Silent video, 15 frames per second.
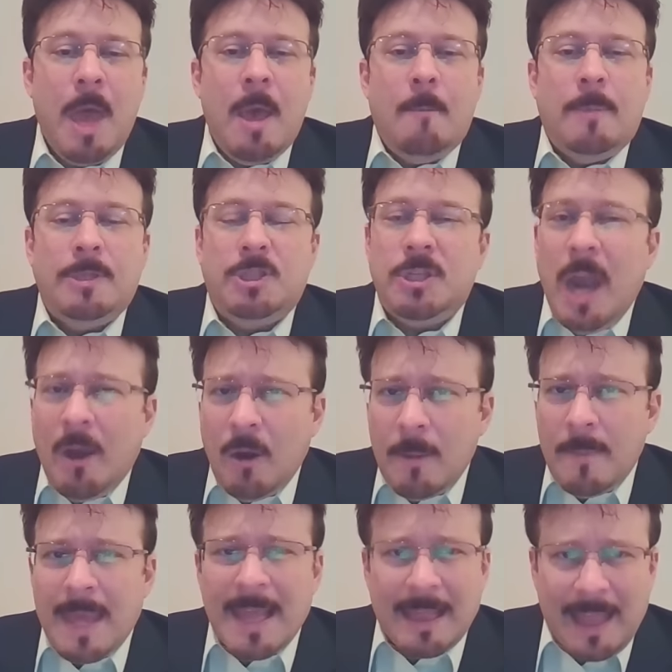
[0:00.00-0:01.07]
But
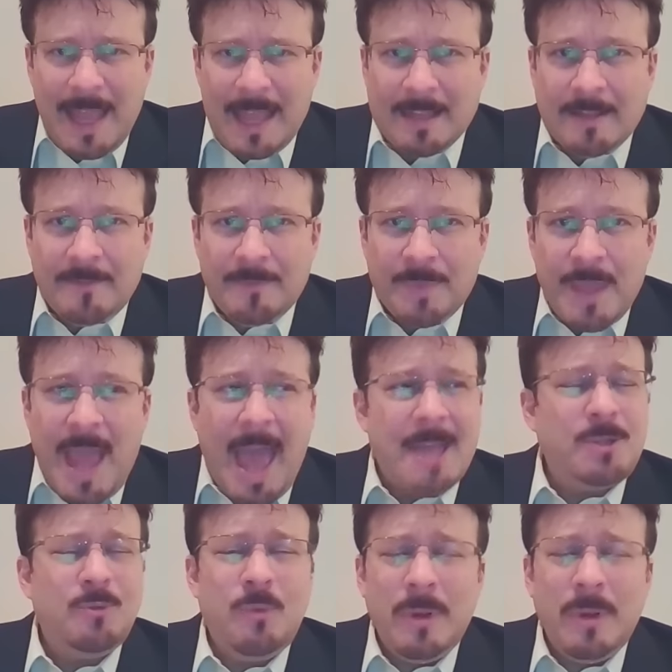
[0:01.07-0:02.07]
Jeremy Lin has